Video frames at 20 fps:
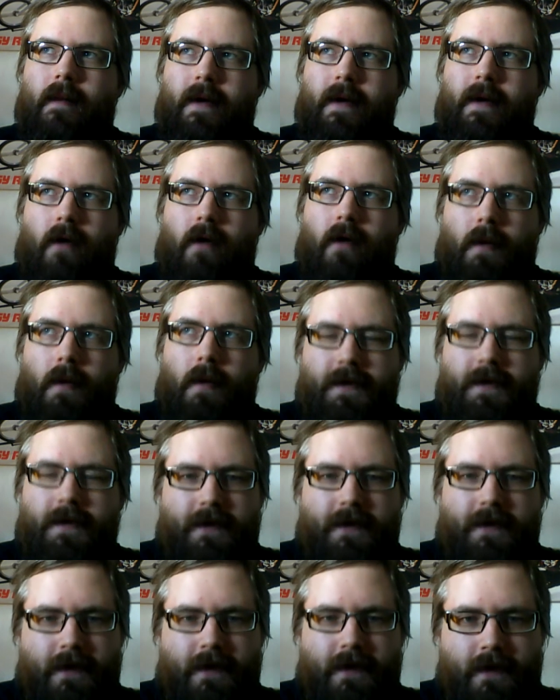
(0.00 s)
almost
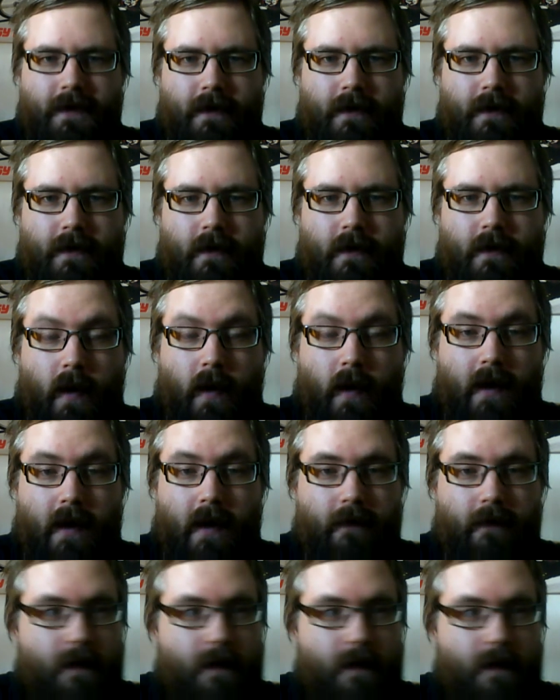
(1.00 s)

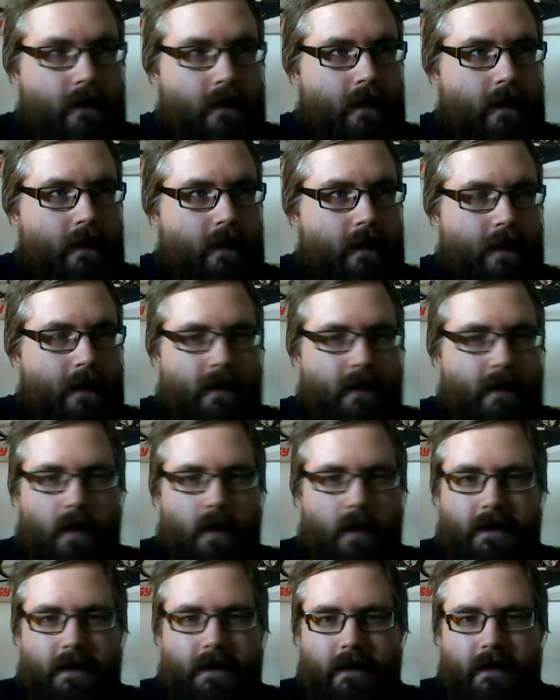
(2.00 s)
12, as I
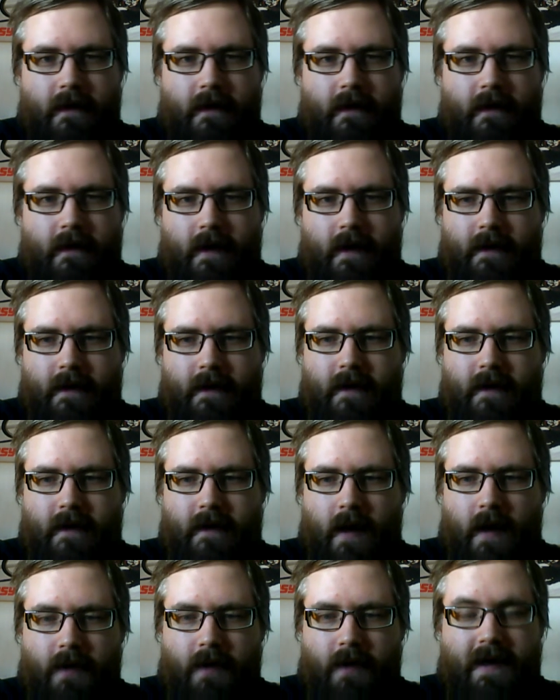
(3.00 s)
was at the
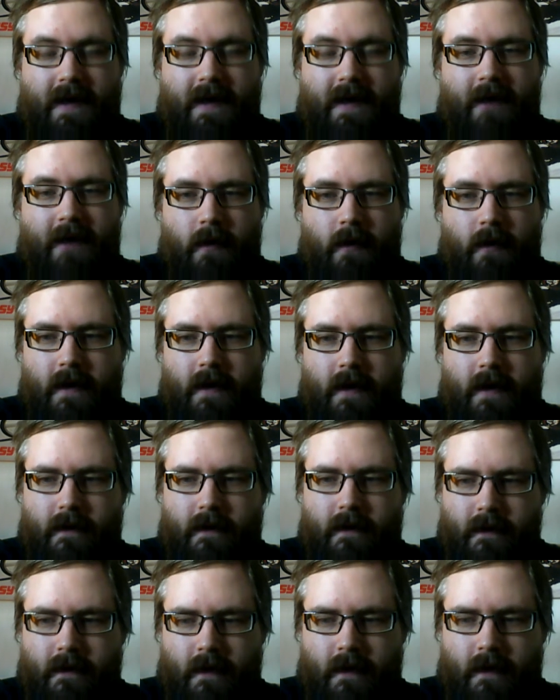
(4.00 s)
time, I was 11, but
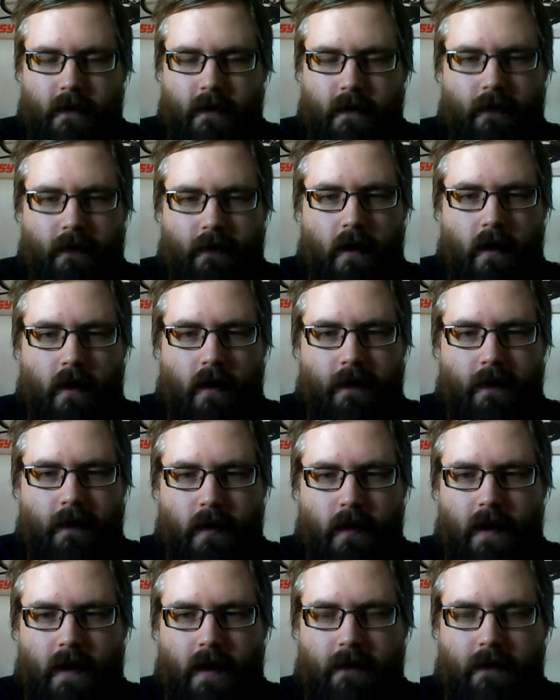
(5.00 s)
not too far away from
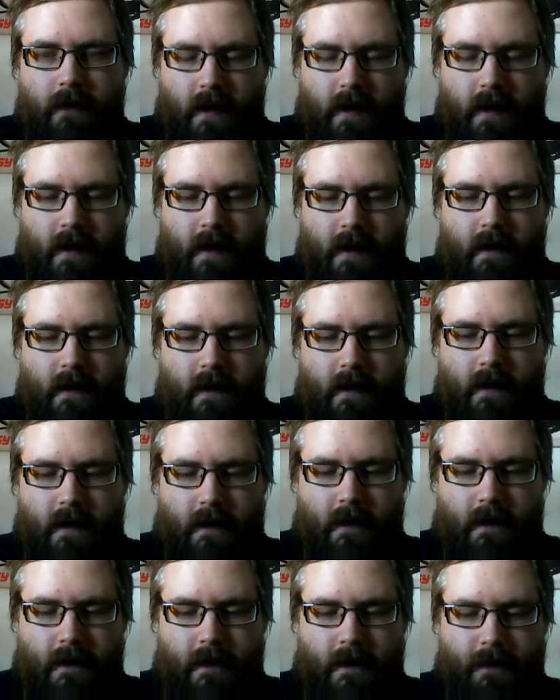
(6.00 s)
12.
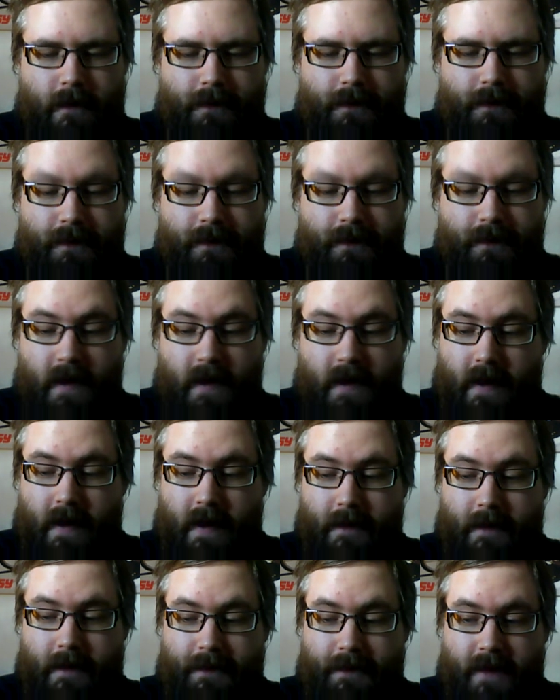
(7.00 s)

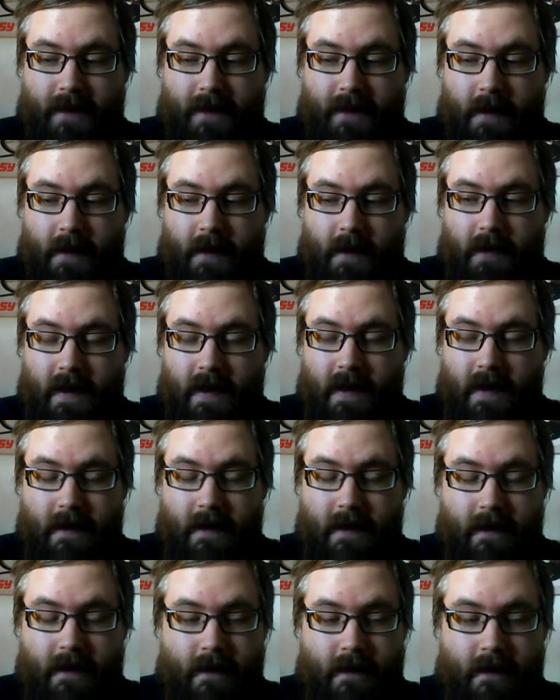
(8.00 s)
Yeah, I played
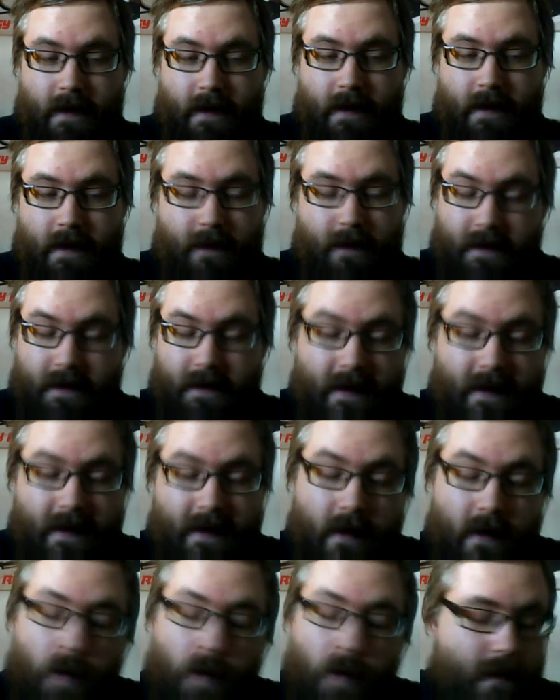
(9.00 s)
because I didn't
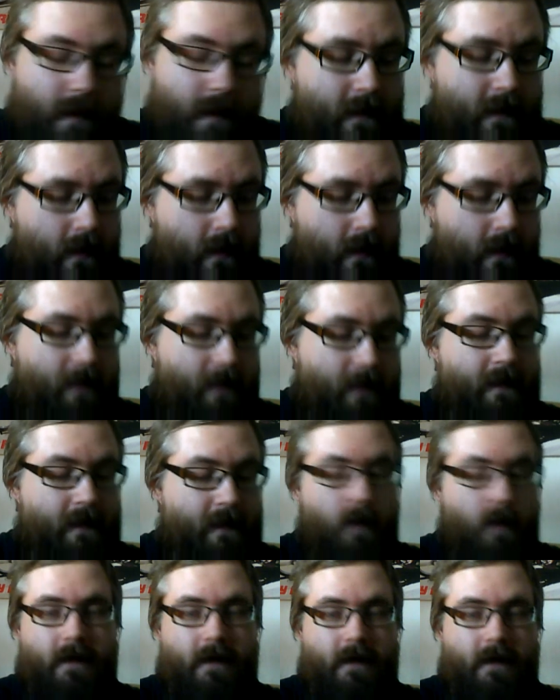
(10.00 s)
know what RPG
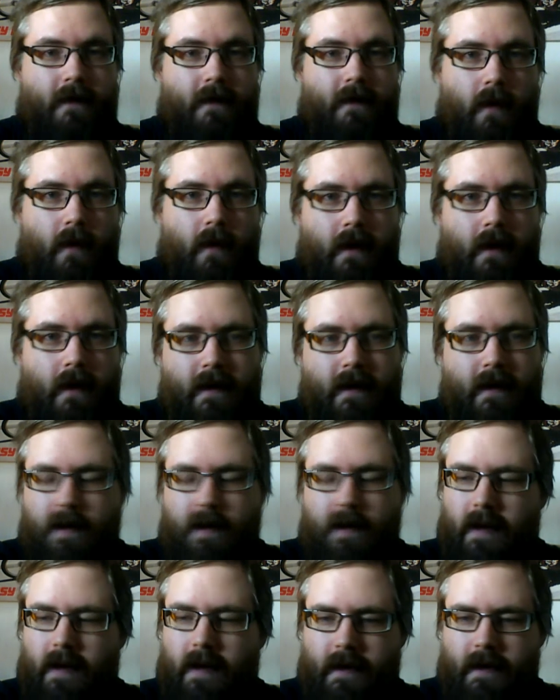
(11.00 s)
was, so
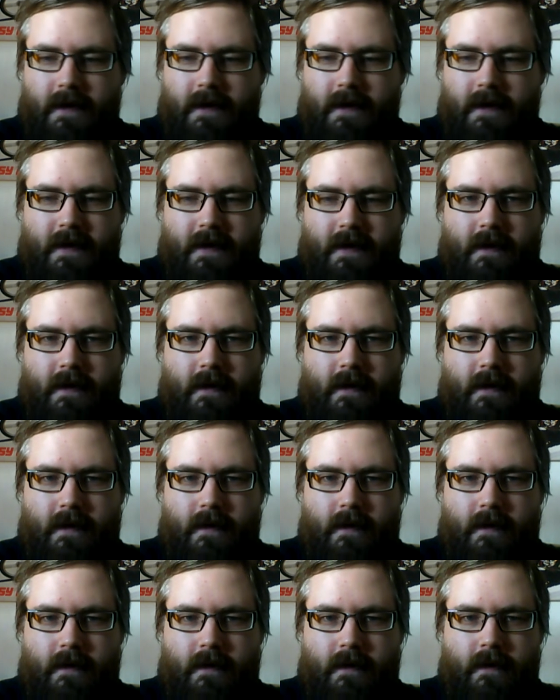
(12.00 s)
I just
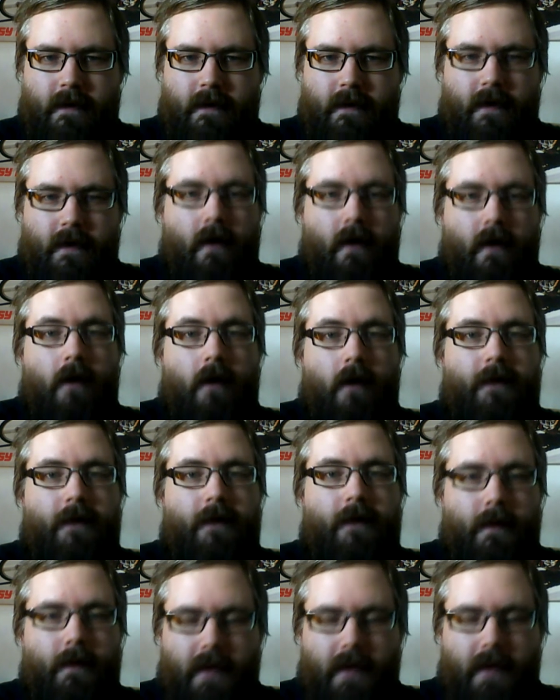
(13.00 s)
turned it off
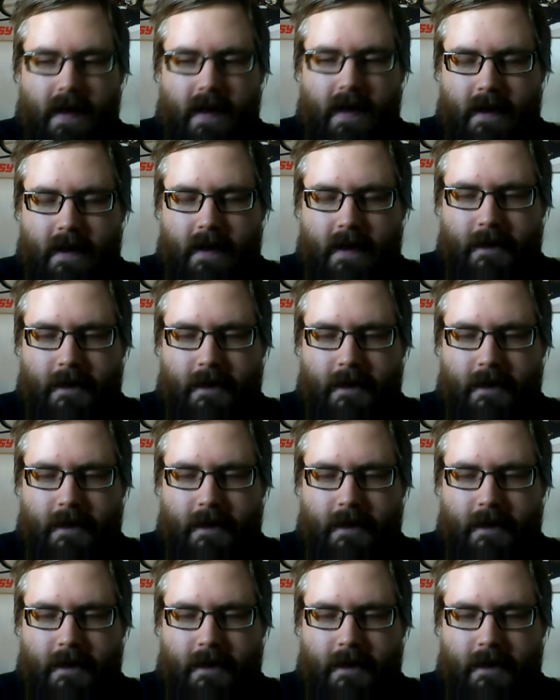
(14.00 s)
and played